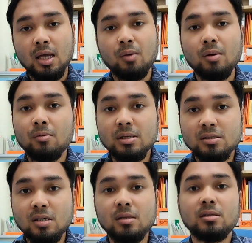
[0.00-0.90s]
it will
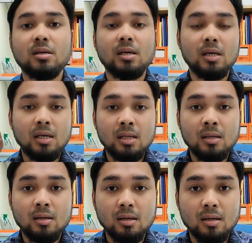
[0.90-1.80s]
result
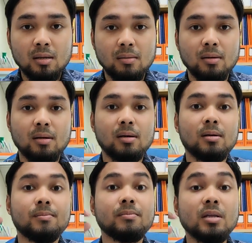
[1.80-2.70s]
in
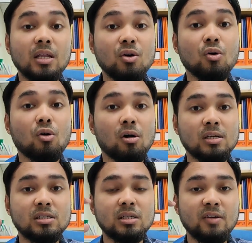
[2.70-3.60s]

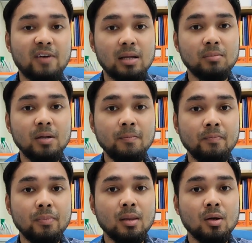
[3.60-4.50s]
neocollagen development,
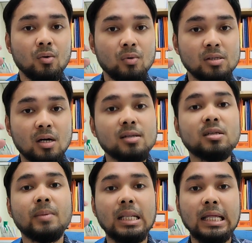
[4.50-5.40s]
which
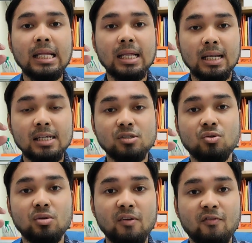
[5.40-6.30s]
ultimately leads
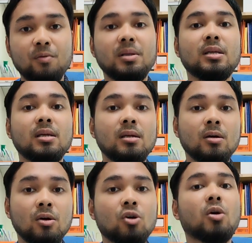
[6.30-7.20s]
to deformity,
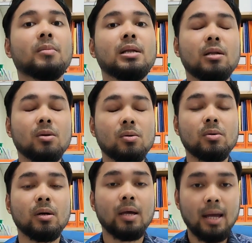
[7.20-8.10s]
commonly
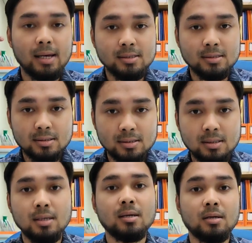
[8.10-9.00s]
known as
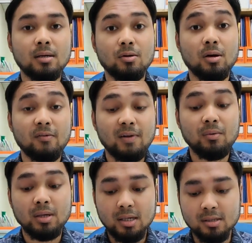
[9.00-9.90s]

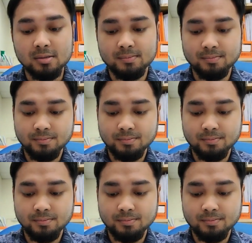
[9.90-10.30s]
cauliflower ear.